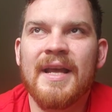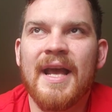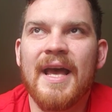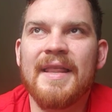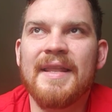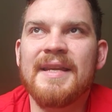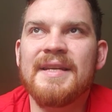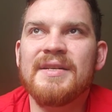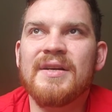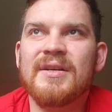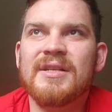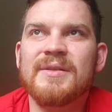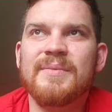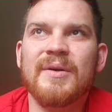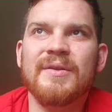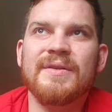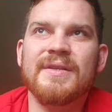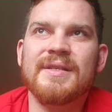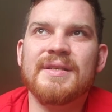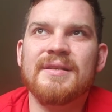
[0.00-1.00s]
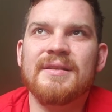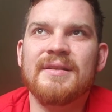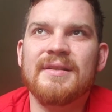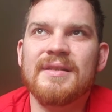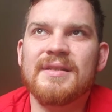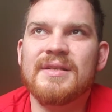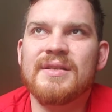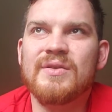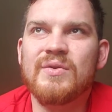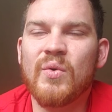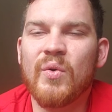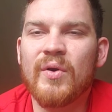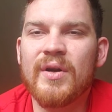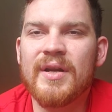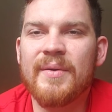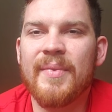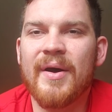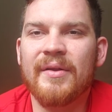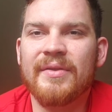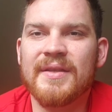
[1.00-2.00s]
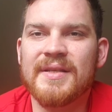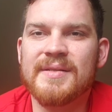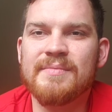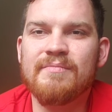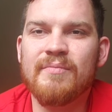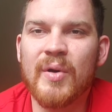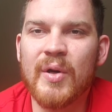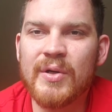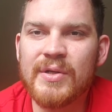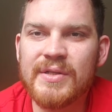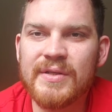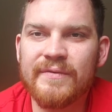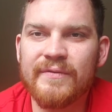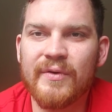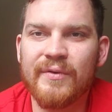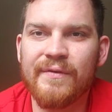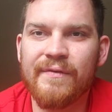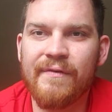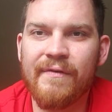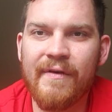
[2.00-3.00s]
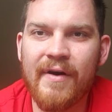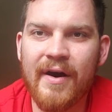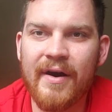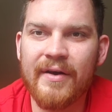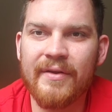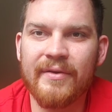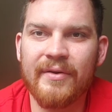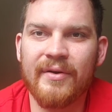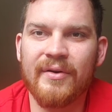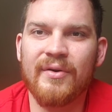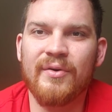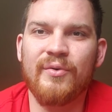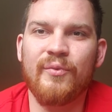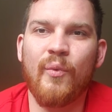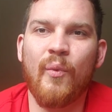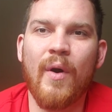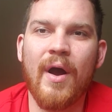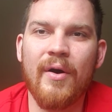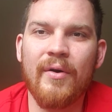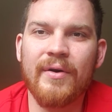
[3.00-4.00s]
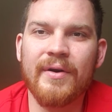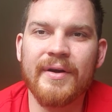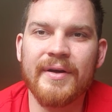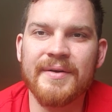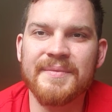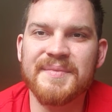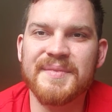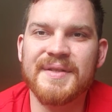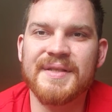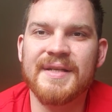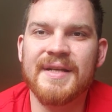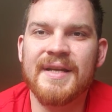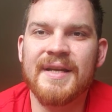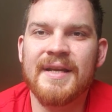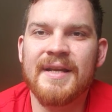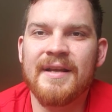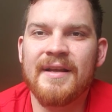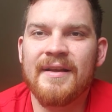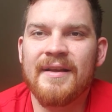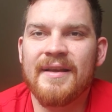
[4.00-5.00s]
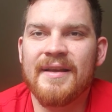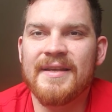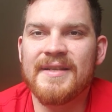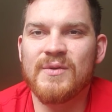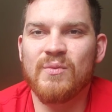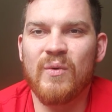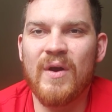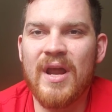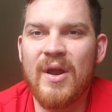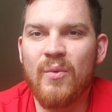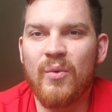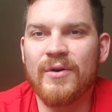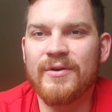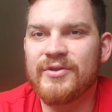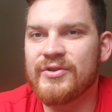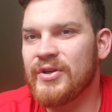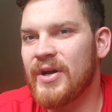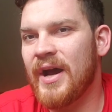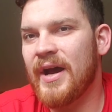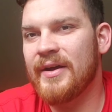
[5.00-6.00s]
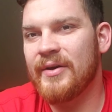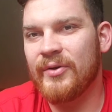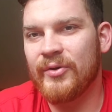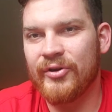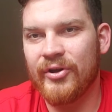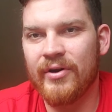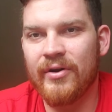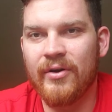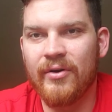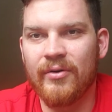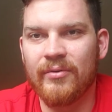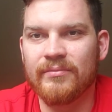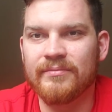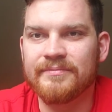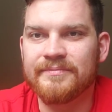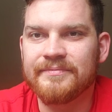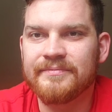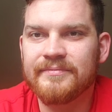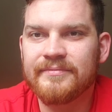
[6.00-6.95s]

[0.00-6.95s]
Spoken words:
And then he talks about this story about this merciful father who welcomes his wayward child home.